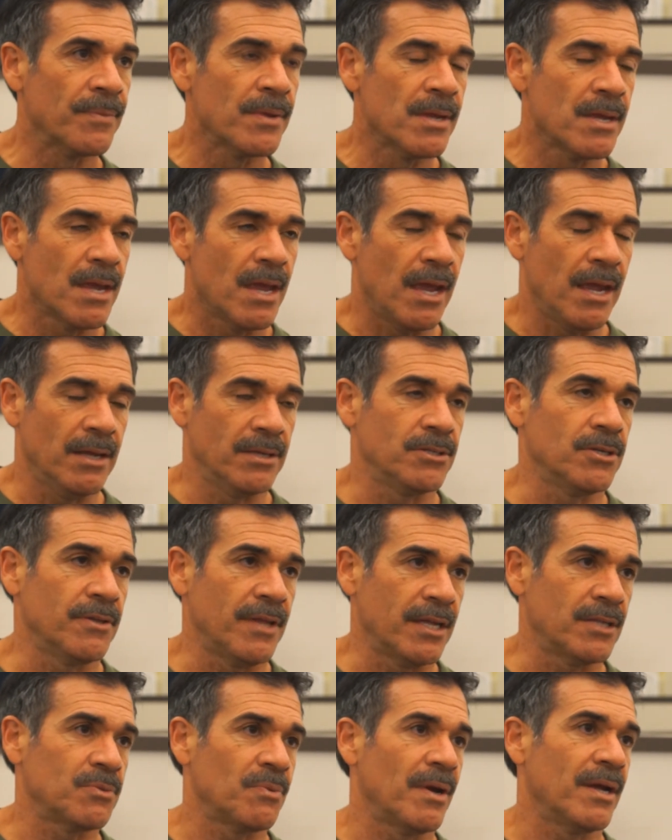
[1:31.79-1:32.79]
Oh. And so
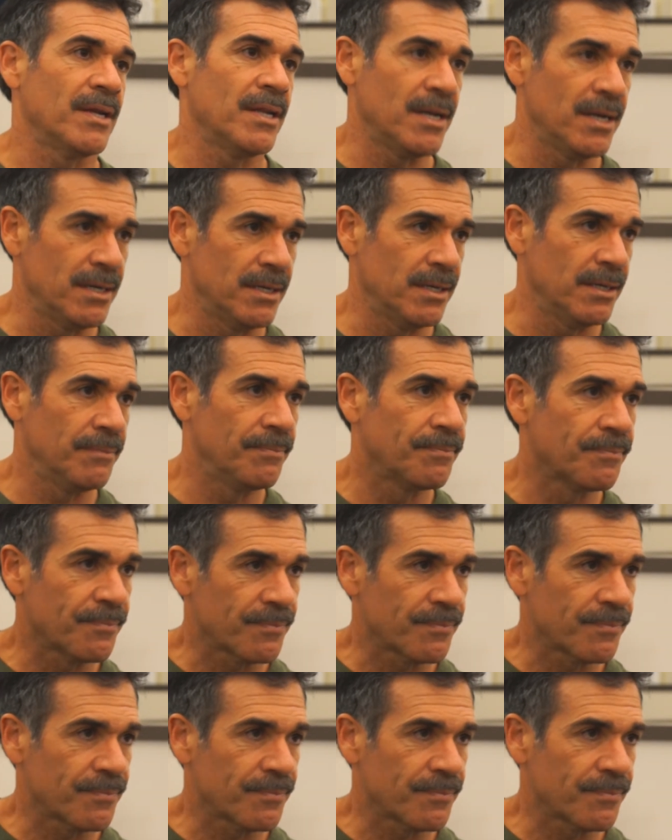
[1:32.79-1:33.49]
that's why I needed a